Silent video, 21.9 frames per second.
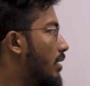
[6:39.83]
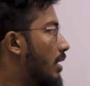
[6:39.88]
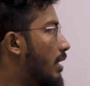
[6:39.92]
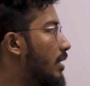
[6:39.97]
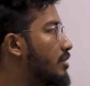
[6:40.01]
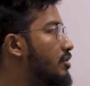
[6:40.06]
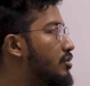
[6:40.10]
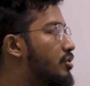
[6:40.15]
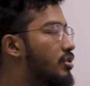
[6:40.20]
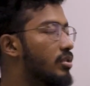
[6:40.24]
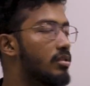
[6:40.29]

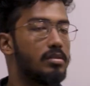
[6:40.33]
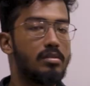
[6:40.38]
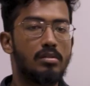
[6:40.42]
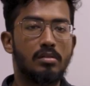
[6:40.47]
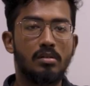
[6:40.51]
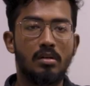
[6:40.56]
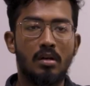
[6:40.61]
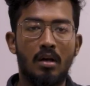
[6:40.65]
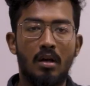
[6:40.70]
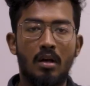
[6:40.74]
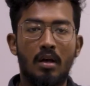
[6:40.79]
Engine,
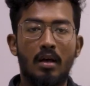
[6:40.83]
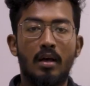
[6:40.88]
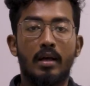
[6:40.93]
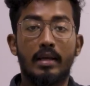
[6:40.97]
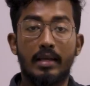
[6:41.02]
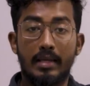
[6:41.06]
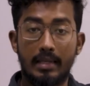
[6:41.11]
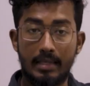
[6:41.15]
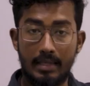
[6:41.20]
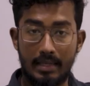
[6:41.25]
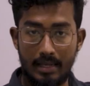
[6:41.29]

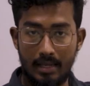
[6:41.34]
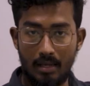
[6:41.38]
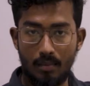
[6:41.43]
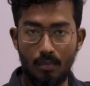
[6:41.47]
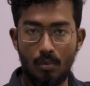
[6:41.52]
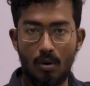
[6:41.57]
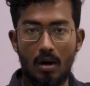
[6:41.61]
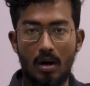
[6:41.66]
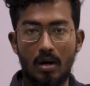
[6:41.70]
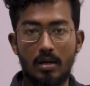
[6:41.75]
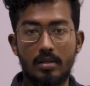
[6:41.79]

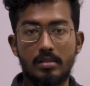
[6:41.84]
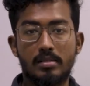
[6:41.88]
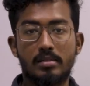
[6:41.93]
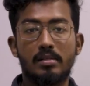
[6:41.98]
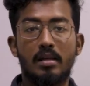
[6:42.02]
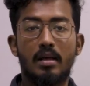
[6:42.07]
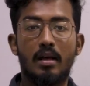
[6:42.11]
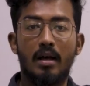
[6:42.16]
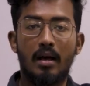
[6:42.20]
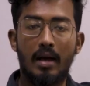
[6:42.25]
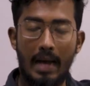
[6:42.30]
gearbox,
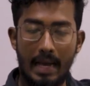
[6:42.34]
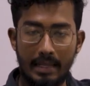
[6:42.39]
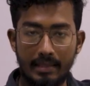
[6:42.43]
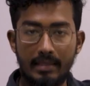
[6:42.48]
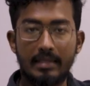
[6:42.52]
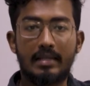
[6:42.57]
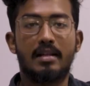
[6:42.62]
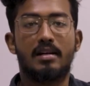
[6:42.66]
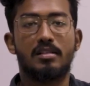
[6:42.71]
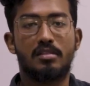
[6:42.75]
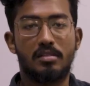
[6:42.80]
and
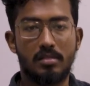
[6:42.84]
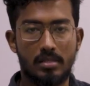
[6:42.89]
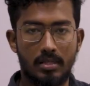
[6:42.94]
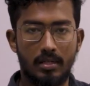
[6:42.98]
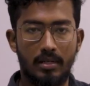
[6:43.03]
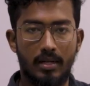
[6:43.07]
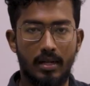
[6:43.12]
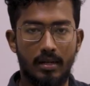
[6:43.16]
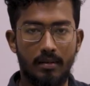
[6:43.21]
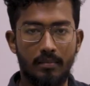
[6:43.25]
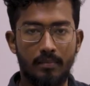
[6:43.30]
the clutch is
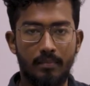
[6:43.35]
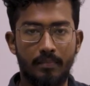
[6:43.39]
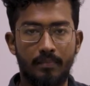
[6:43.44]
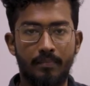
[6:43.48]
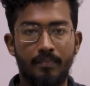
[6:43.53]
hidden,